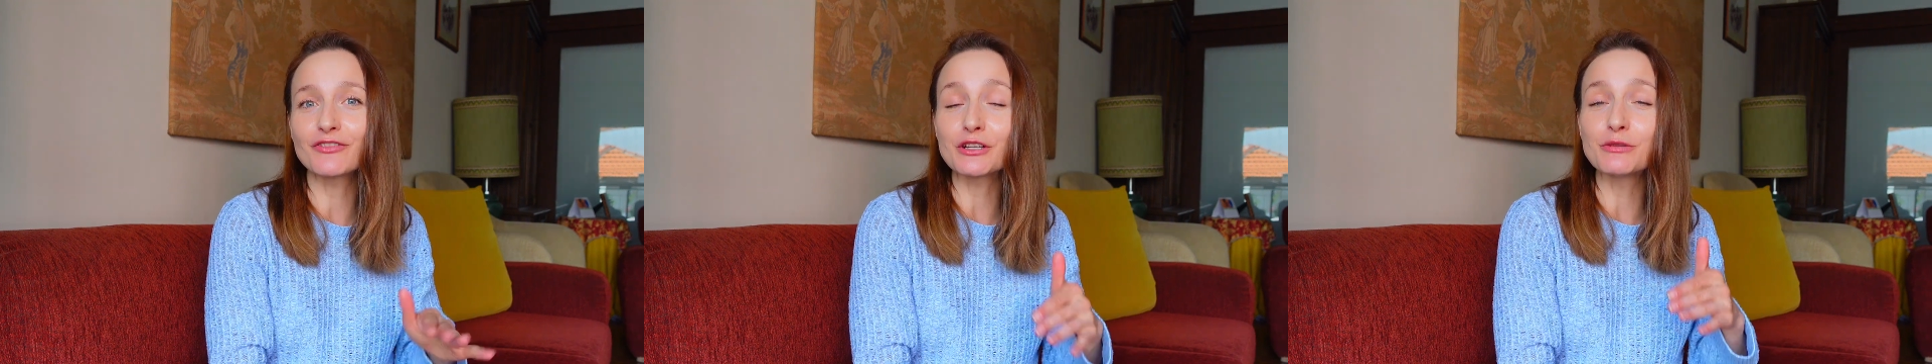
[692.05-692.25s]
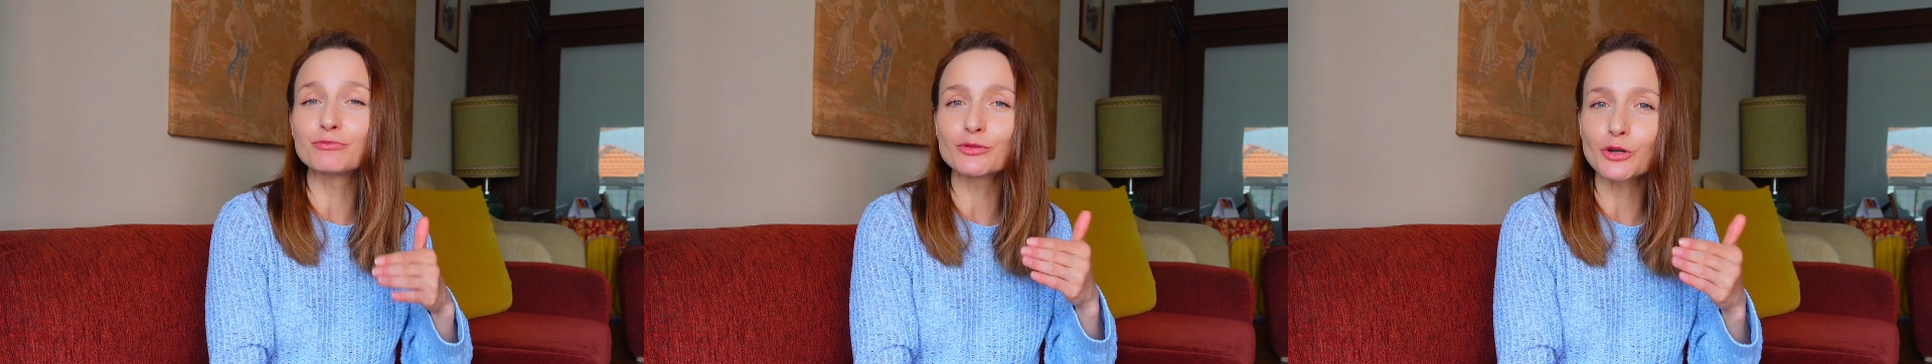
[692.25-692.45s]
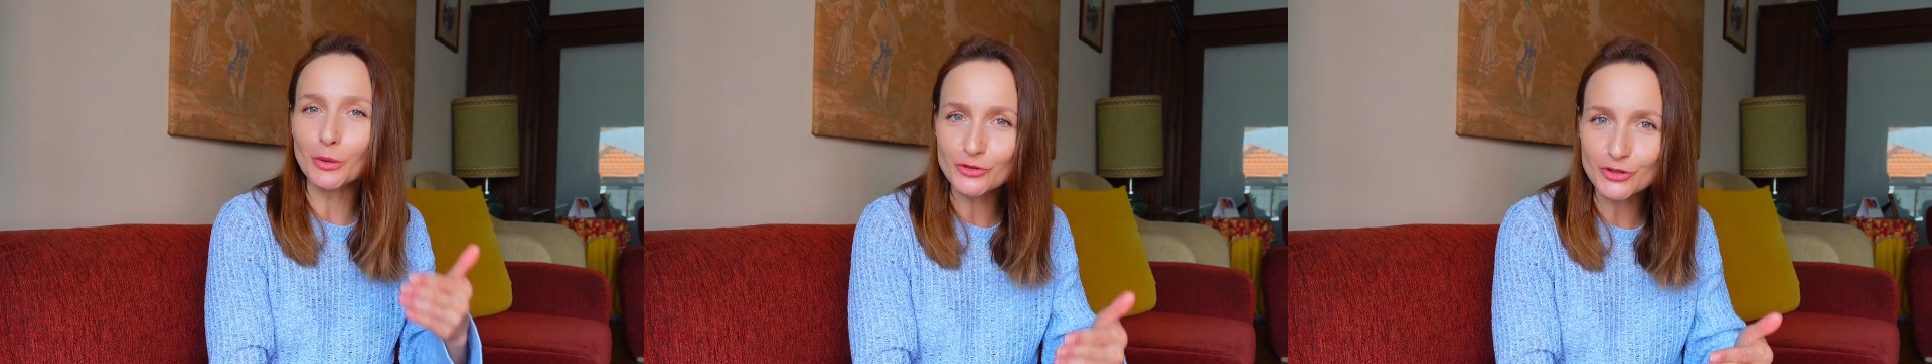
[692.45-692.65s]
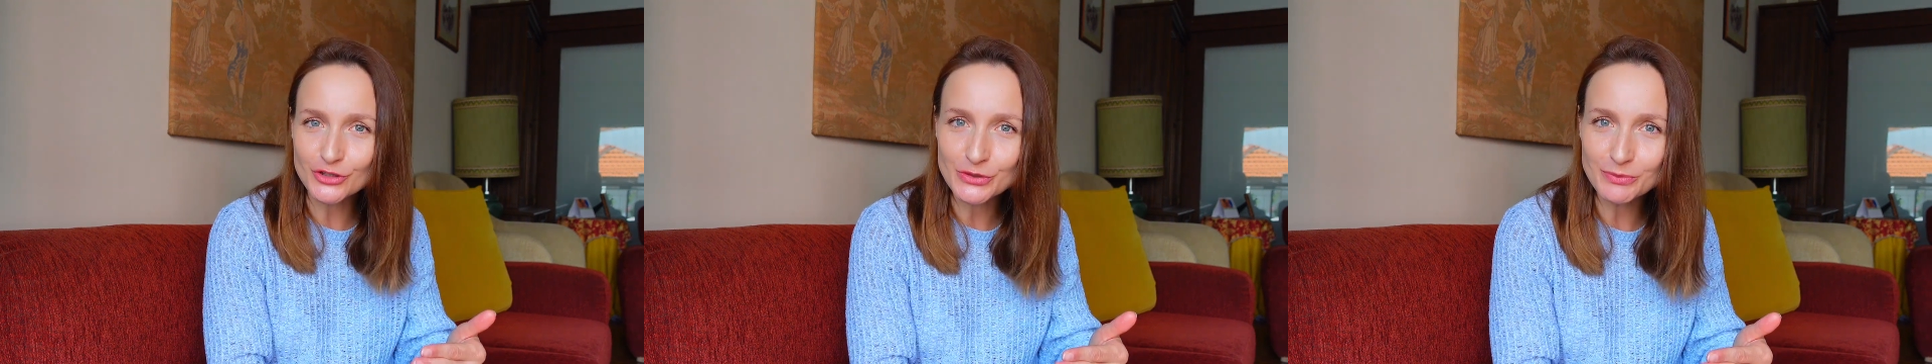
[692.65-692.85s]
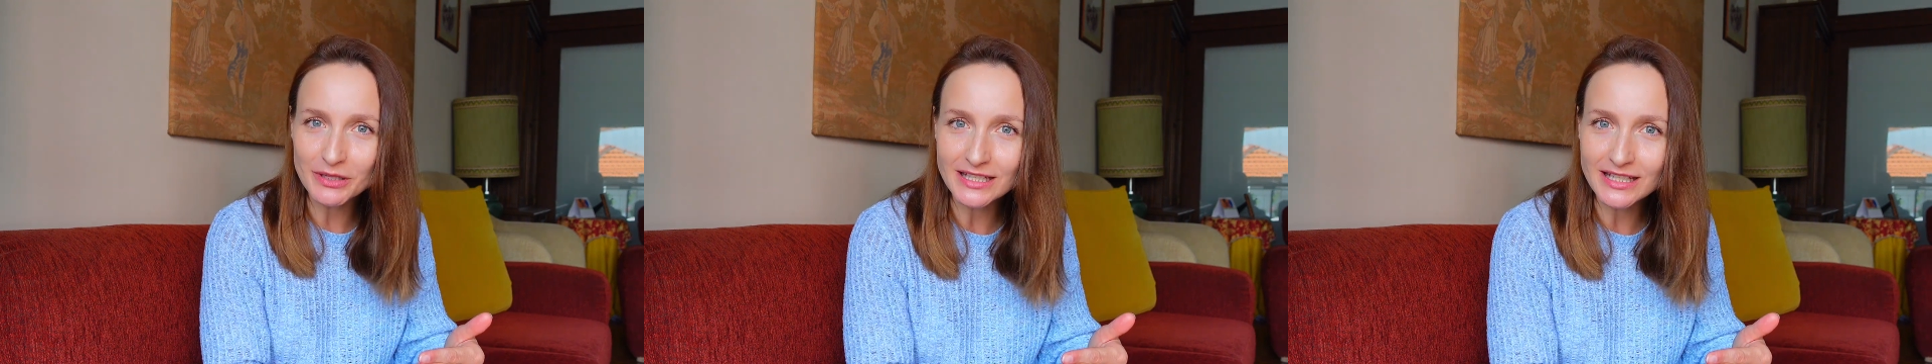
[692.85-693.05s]
impromptu
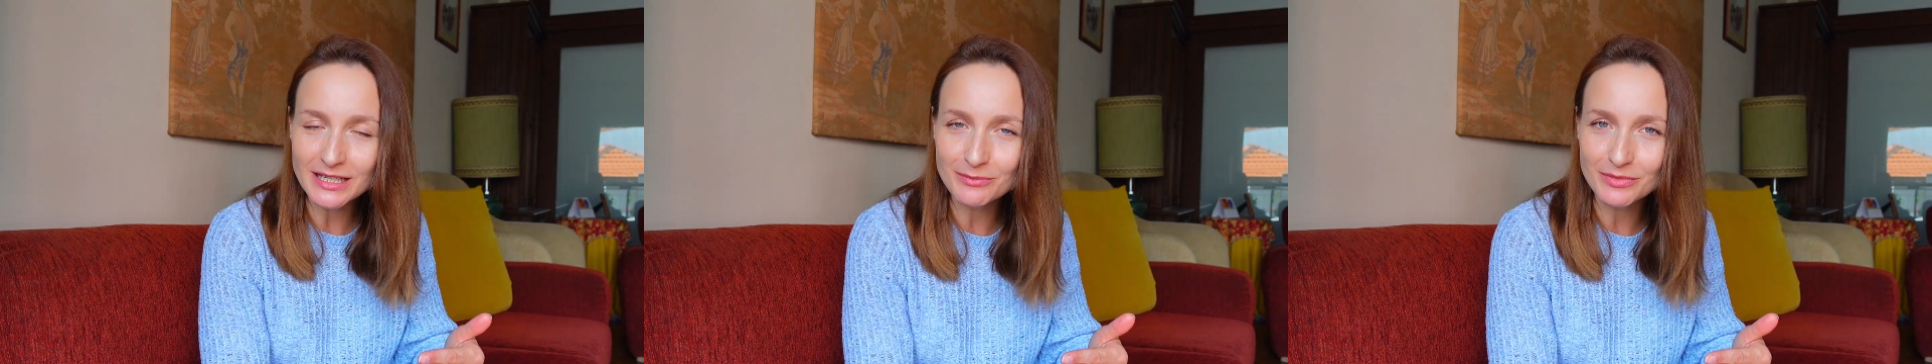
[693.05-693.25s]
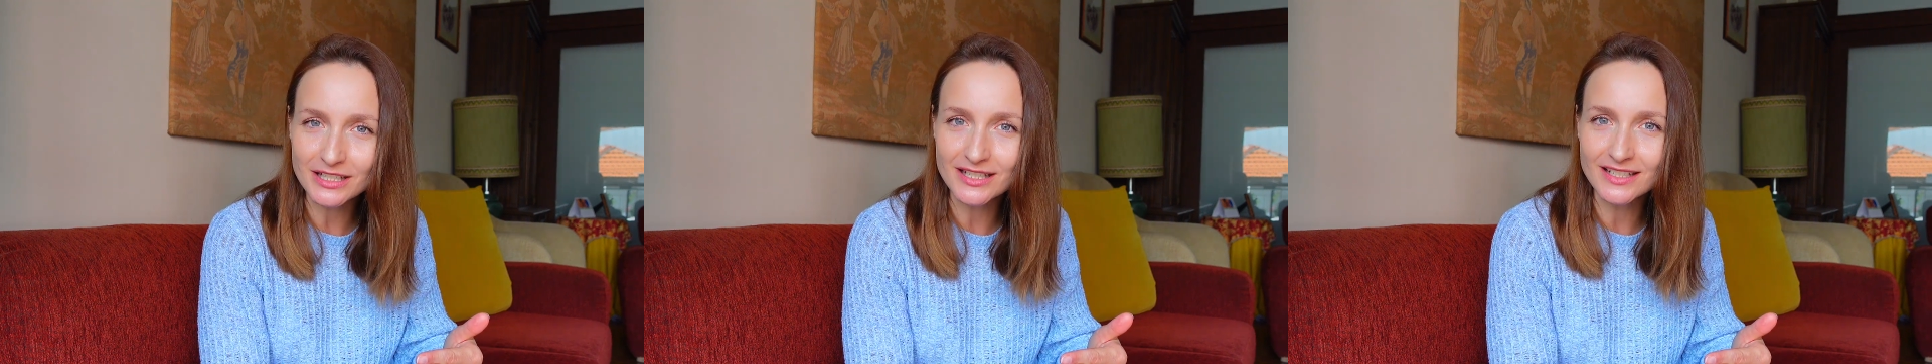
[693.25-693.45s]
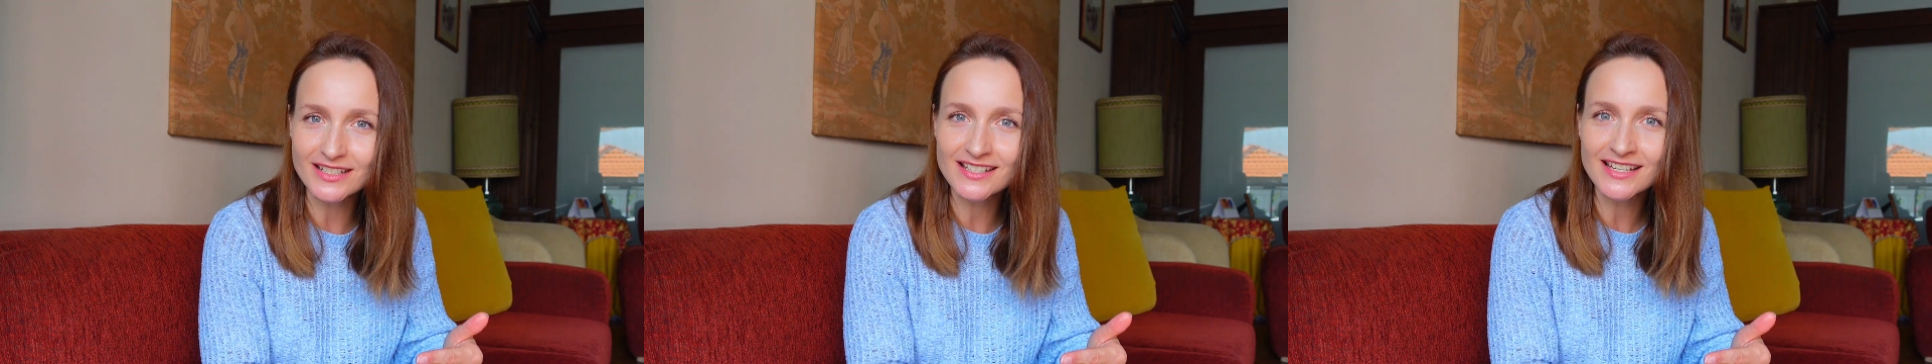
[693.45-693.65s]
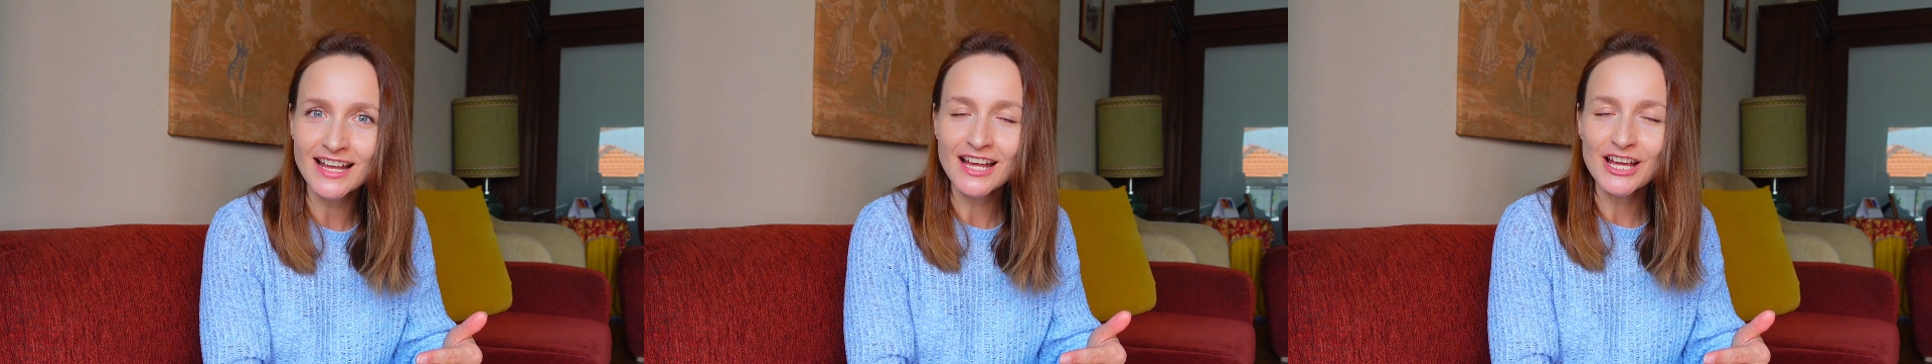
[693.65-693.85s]
speaking because